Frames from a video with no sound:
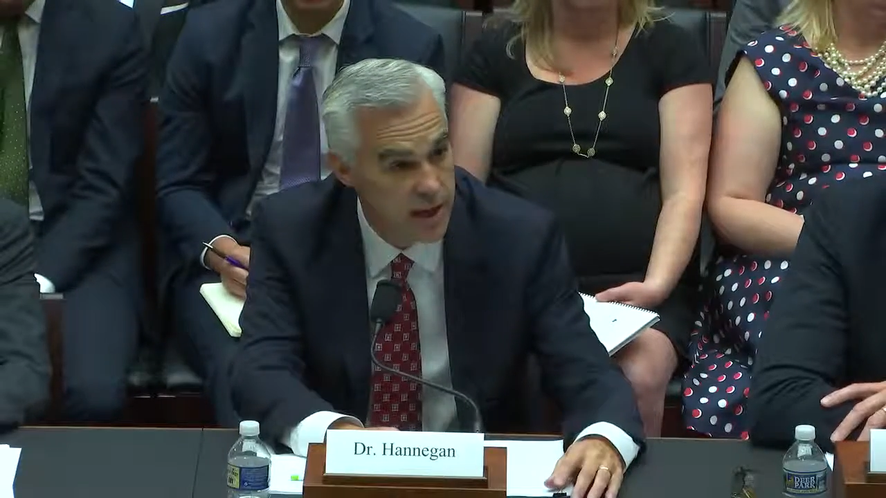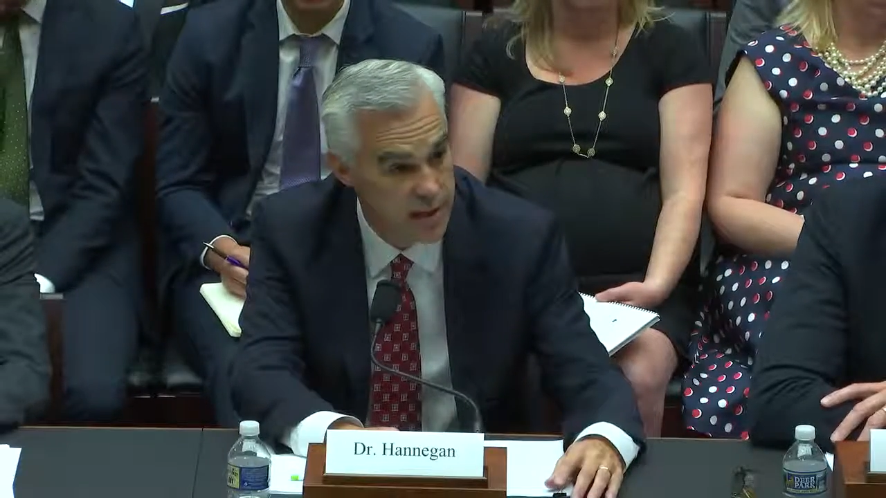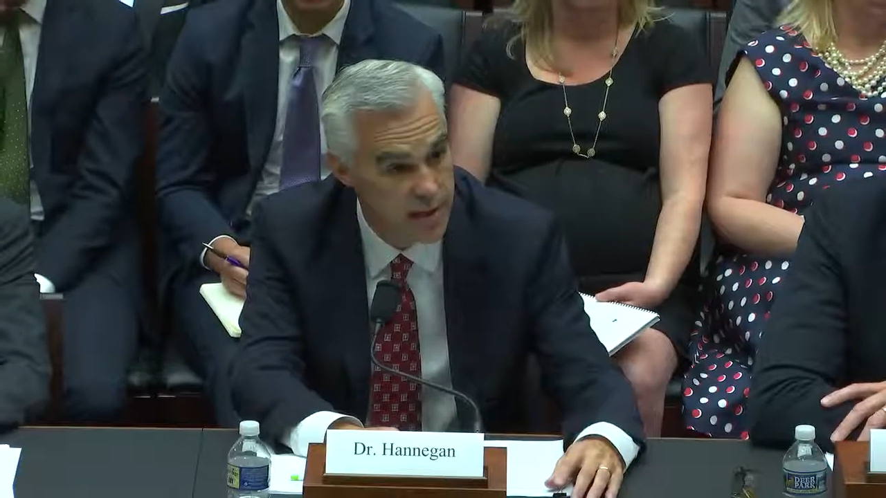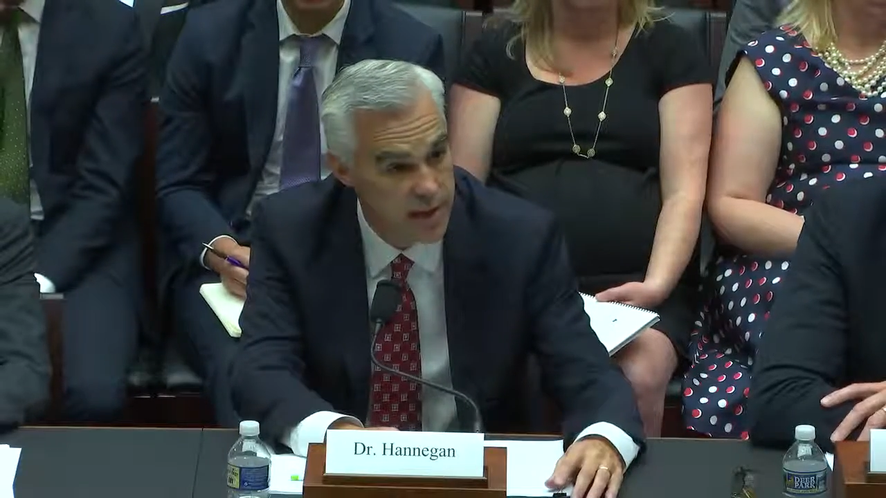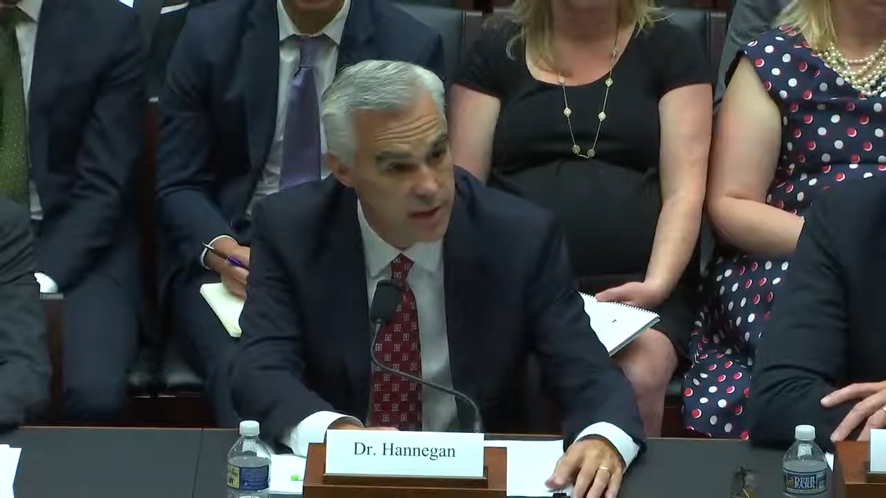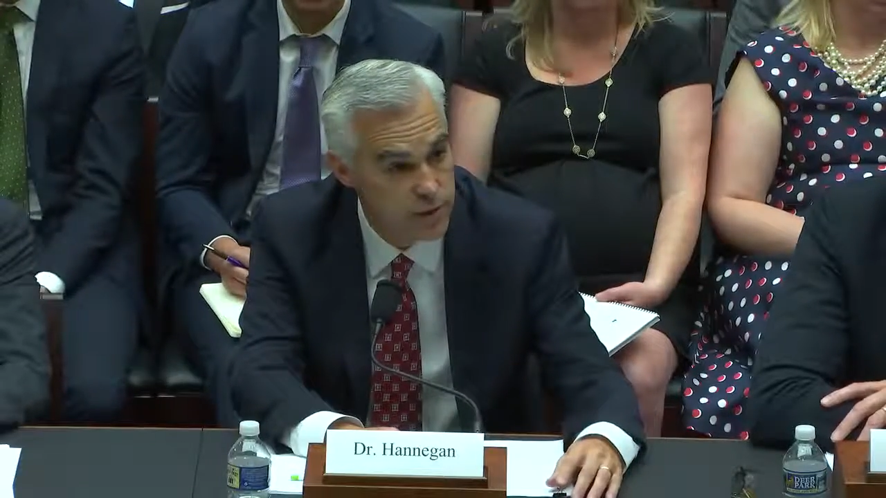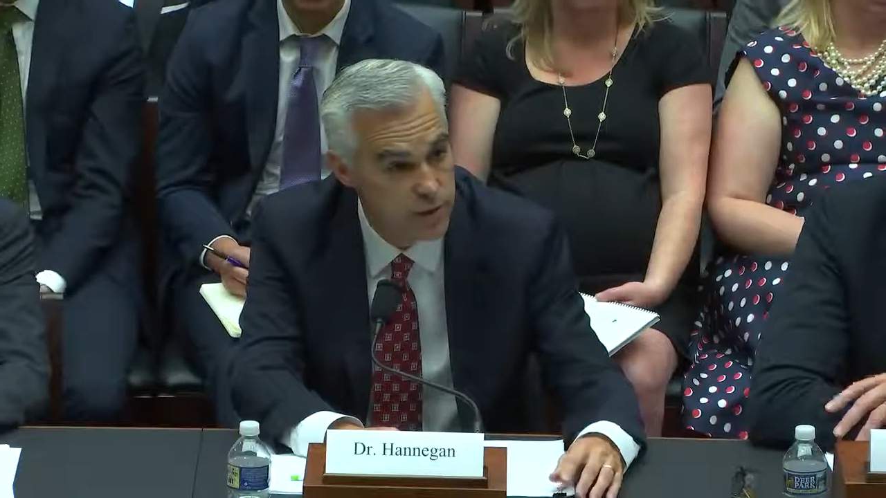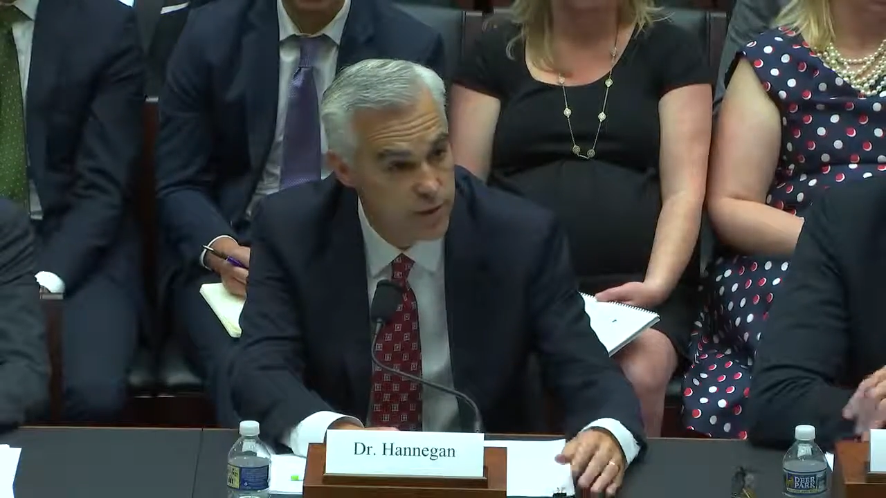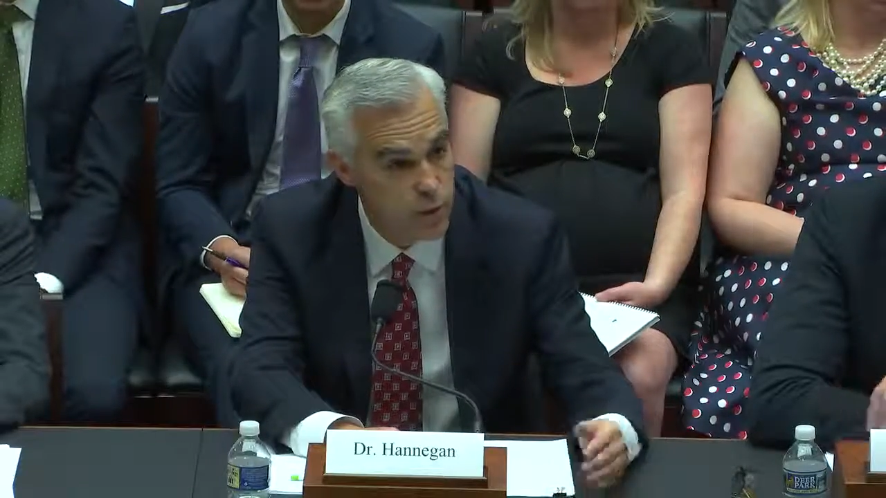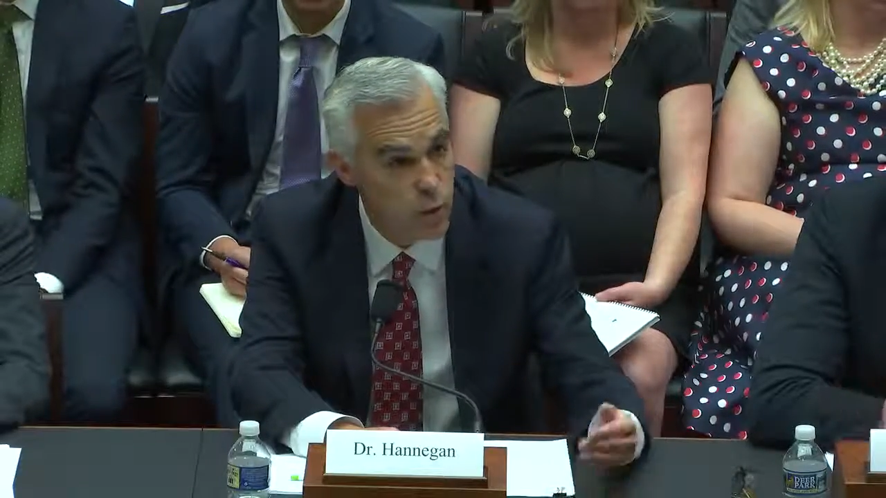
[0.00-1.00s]
And I think
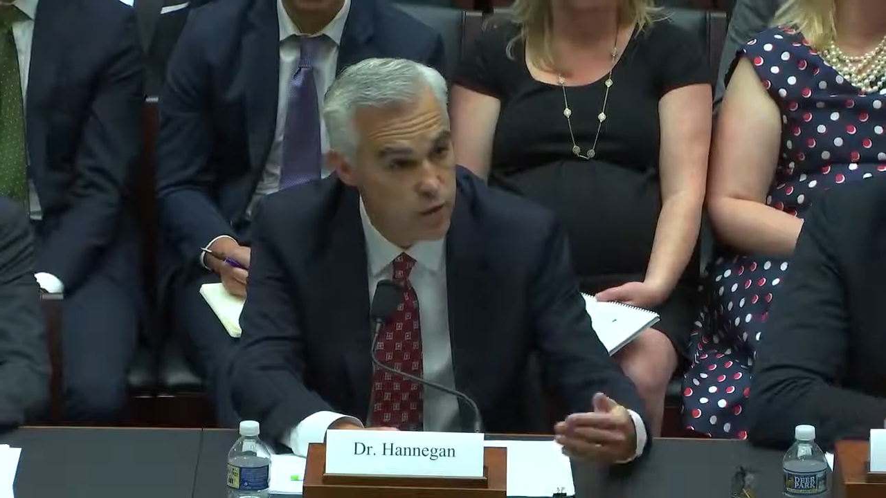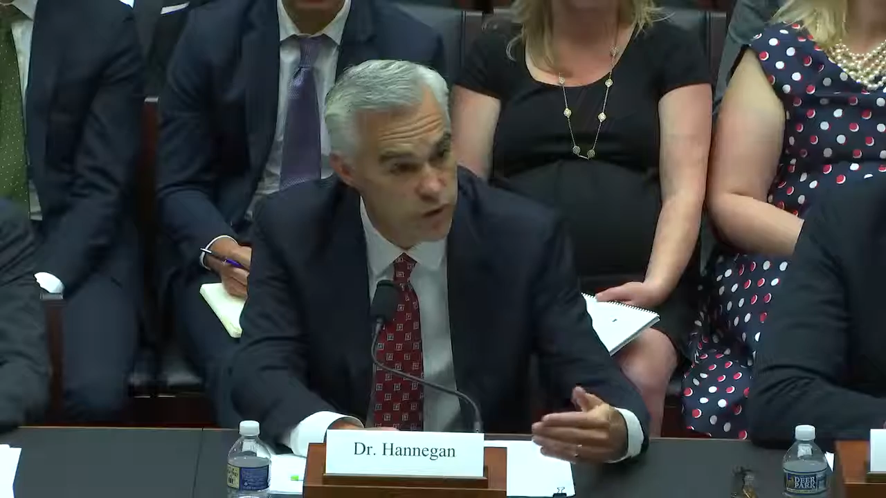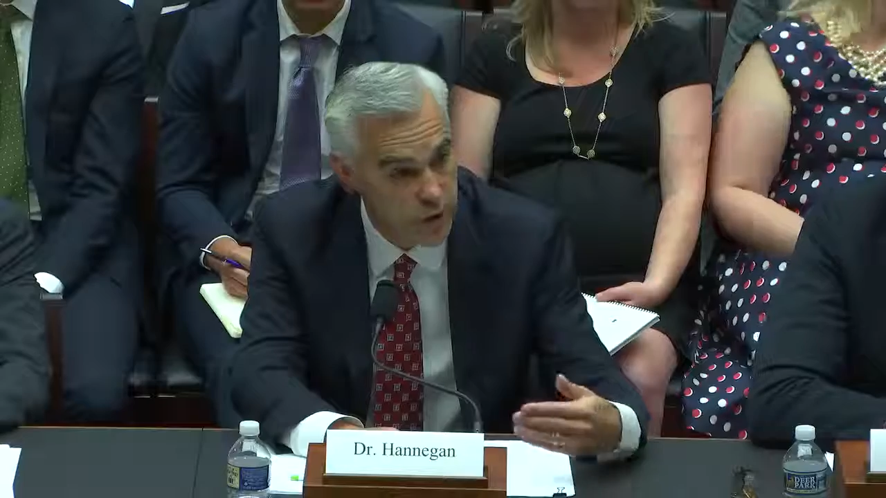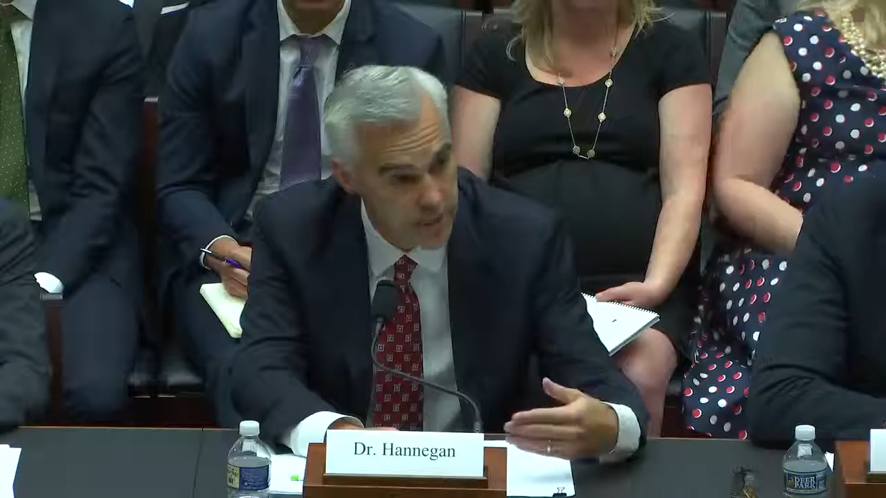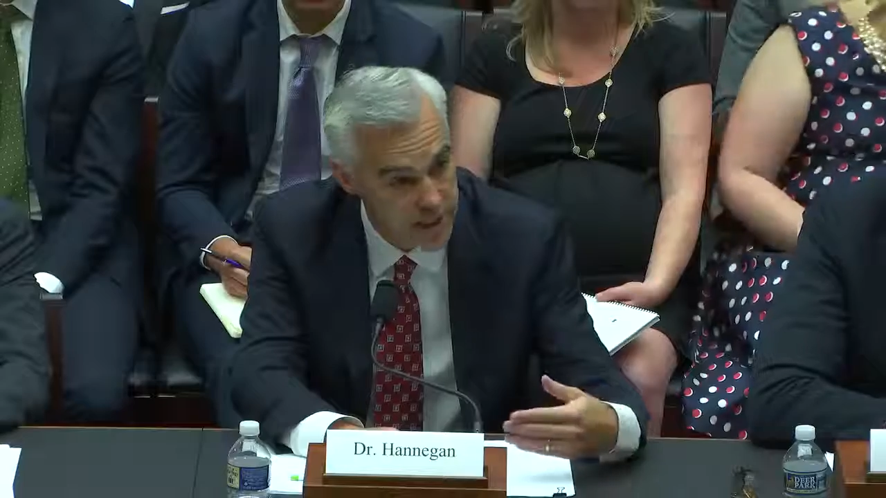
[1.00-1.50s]
that's forcing